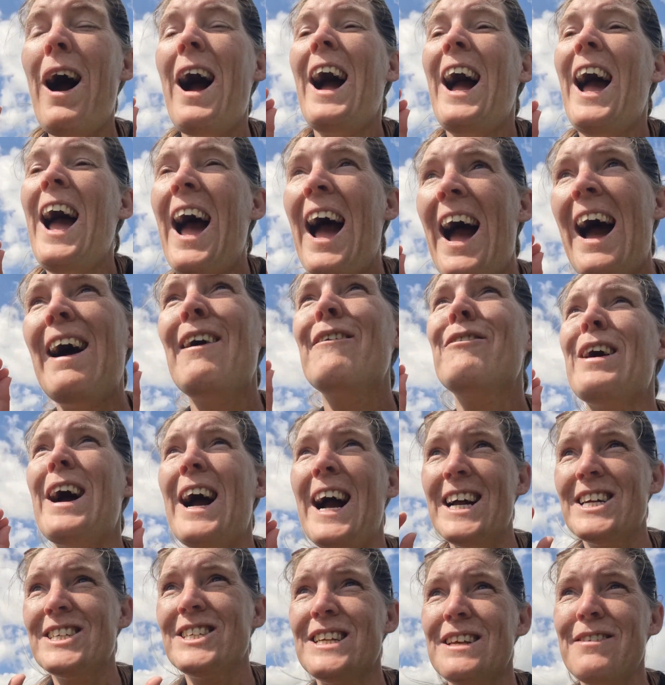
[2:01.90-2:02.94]
have
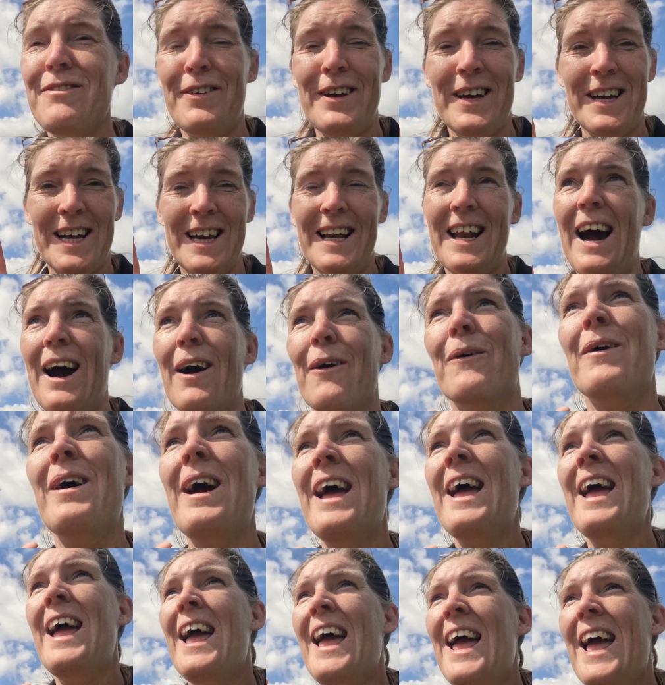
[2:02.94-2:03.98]
actually figured out
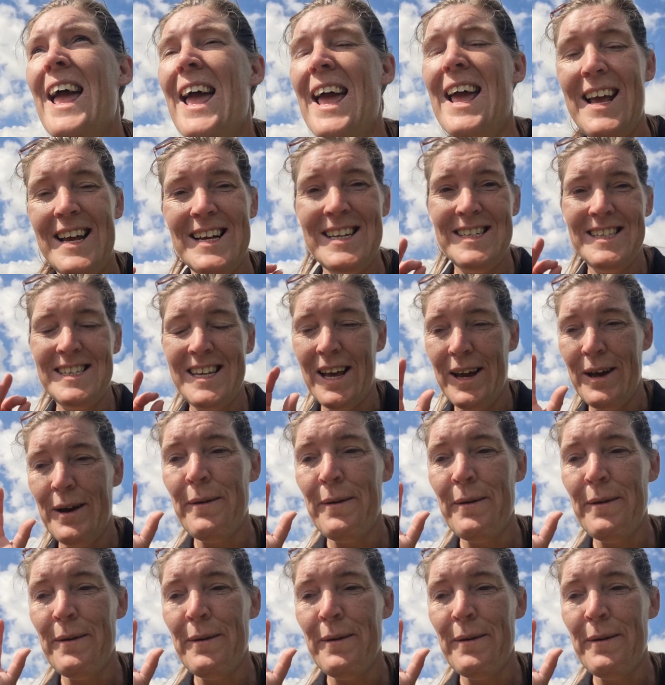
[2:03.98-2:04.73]
is